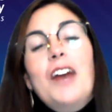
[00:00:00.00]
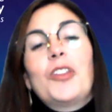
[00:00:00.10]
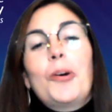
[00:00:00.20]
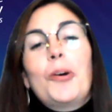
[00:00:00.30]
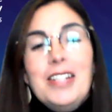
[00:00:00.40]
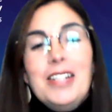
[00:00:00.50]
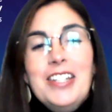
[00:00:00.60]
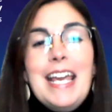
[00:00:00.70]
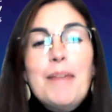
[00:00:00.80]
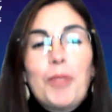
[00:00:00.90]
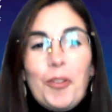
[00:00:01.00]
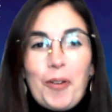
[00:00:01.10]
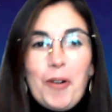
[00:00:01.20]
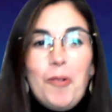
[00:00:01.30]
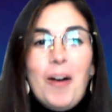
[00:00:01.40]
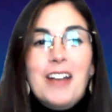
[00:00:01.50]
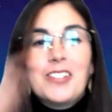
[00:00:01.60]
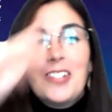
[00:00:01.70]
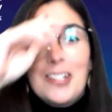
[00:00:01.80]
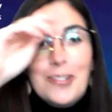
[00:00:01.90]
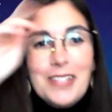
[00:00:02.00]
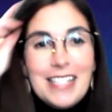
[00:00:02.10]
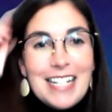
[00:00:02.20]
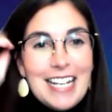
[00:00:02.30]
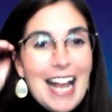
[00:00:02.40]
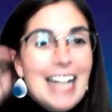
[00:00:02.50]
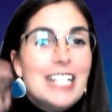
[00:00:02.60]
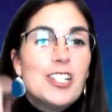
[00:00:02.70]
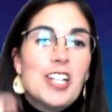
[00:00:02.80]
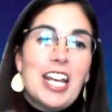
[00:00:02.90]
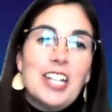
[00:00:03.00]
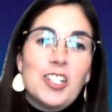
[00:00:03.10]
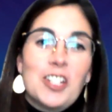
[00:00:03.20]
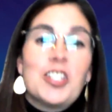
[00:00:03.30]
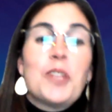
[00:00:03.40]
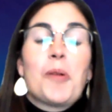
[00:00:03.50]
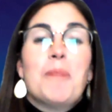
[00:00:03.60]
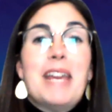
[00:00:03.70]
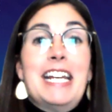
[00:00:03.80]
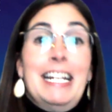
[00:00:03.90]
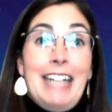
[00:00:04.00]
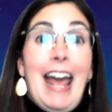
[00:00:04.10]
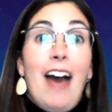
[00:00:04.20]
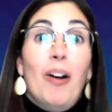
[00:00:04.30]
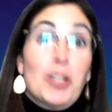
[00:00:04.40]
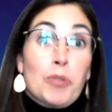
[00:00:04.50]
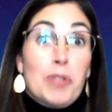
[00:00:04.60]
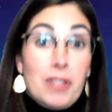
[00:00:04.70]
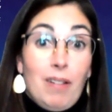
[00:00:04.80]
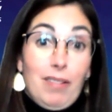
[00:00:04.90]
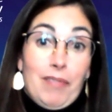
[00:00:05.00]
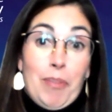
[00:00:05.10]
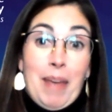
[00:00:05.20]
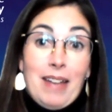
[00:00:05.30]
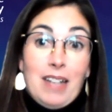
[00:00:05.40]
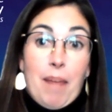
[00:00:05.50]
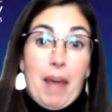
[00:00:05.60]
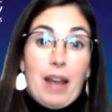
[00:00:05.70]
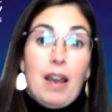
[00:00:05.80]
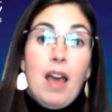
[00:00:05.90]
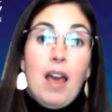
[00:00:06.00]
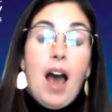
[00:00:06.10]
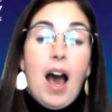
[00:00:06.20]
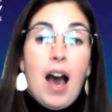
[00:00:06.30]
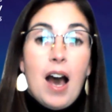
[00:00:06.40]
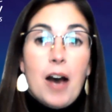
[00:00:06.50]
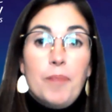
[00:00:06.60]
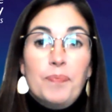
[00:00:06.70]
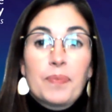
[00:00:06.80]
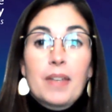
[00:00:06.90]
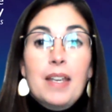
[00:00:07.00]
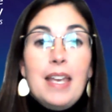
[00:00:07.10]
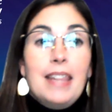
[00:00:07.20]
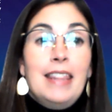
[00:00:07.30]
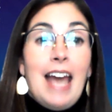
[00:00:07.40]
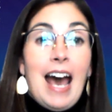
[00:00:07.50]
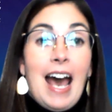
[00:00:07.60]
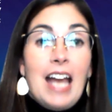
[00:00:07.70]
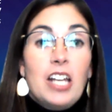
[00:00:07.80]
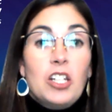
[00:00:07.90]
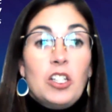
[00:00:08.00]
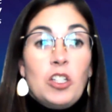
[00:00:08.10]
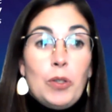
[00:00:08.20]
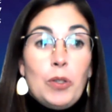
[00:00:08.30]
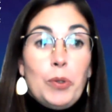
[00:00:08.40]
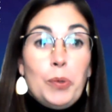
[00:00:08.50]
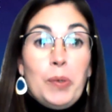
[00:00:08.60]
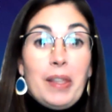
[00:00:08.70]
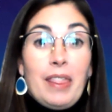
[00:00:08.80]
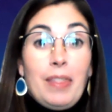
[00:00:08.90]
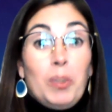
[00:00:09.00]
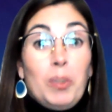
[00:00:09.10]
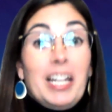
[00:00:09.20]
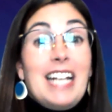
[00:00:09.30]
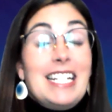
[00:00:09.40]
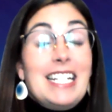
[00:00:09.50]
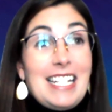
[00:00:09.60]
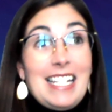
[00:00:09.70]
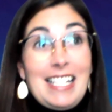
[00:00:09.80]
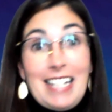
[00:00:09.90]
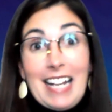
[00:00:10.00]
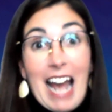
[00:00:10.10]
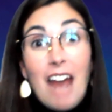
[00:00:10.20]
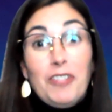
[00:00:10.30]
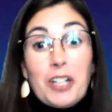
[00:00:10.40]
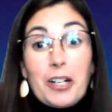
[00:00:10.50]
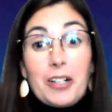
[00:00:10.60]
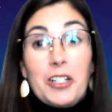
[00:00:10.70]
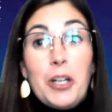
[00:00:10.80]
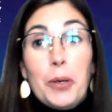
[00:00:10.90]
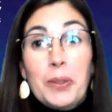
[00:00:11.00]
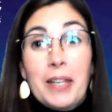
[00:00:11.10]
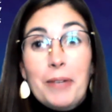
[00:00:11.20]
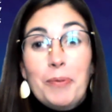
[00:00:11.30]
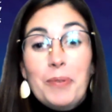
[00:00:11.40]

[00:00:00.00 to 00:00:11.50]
The question that came through was, do you see any changes that you are making now as a result of the pandemic that you would like to see stick after? They